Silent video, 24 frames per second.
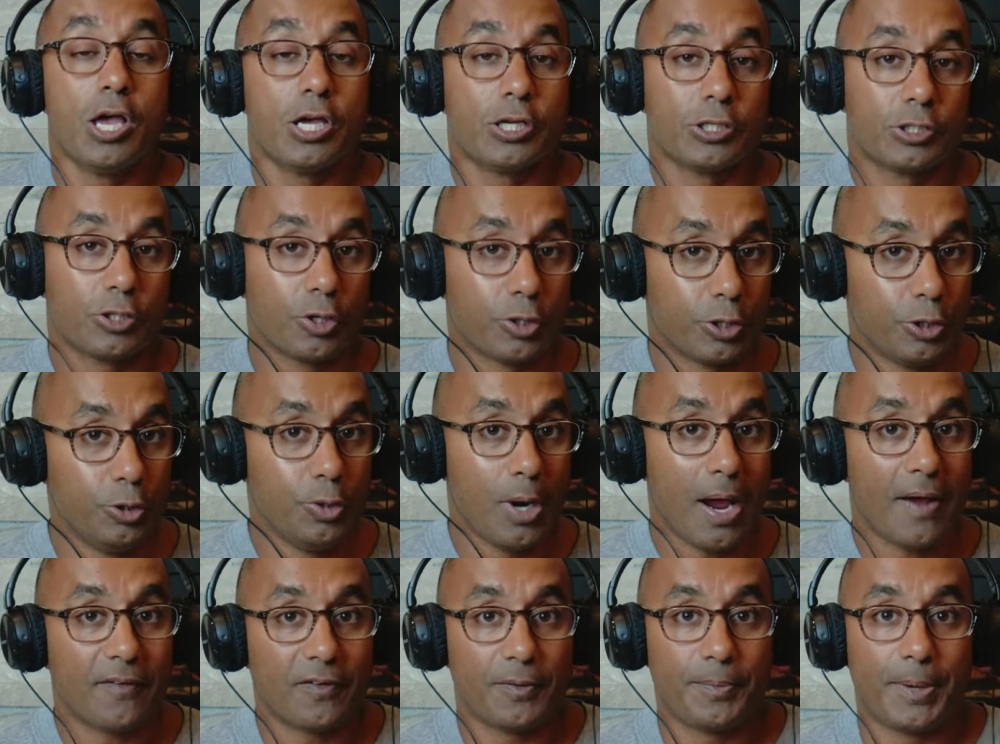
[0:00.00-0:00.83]
So you
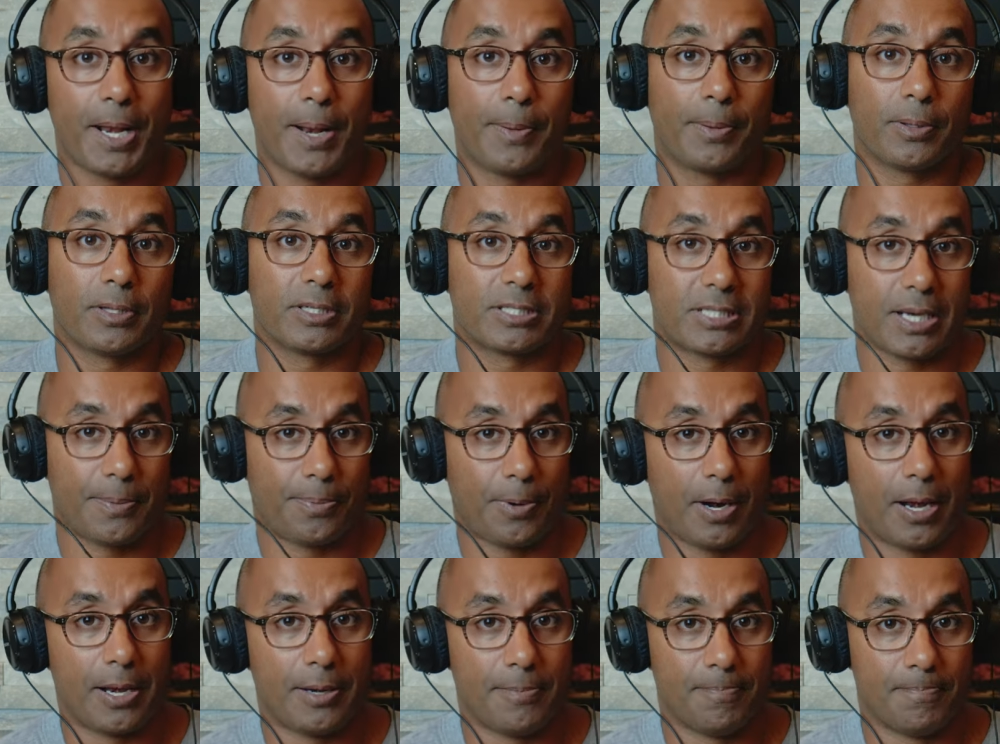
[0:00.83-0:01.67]
have to be able to
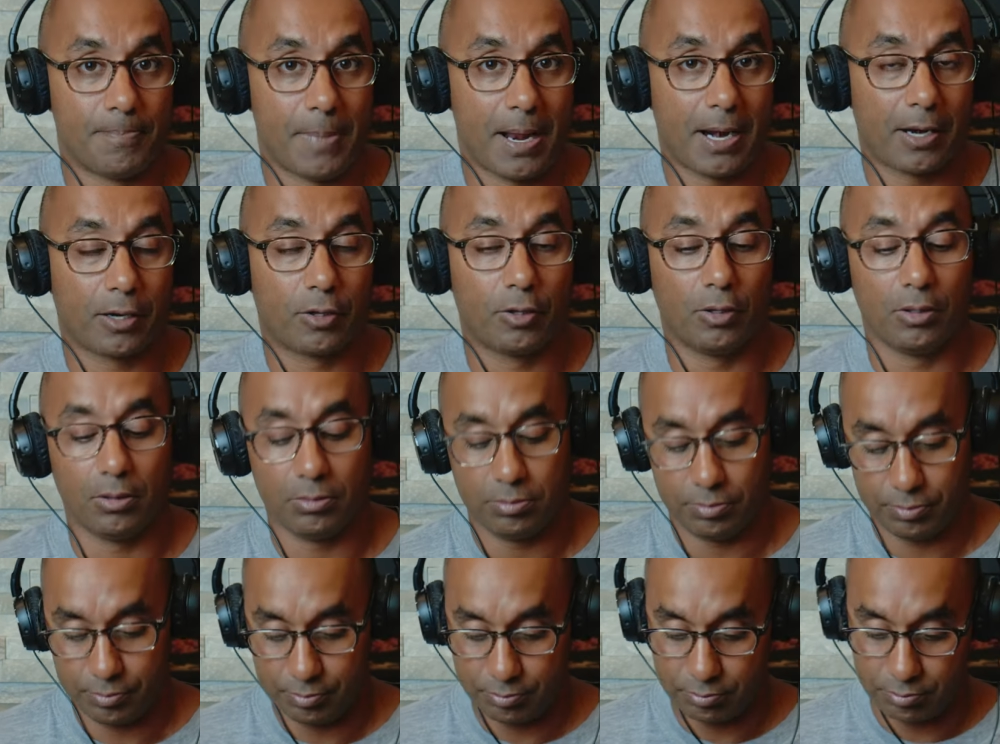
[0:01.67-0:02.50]
separate
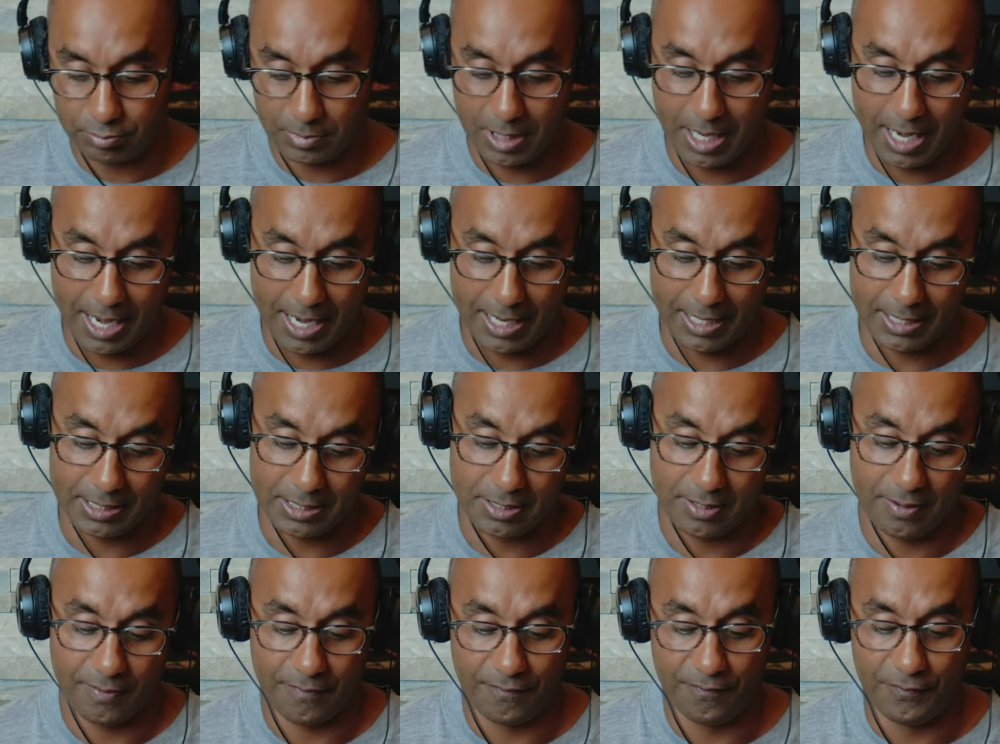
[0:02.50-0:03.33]
medical and
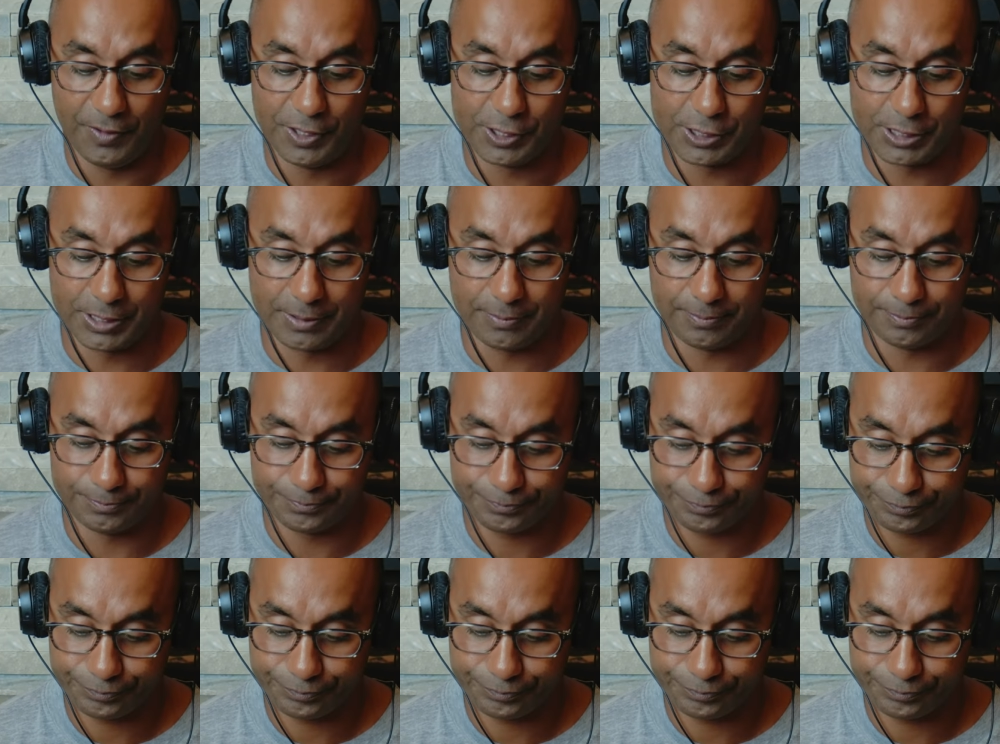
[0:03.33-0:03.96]
vision.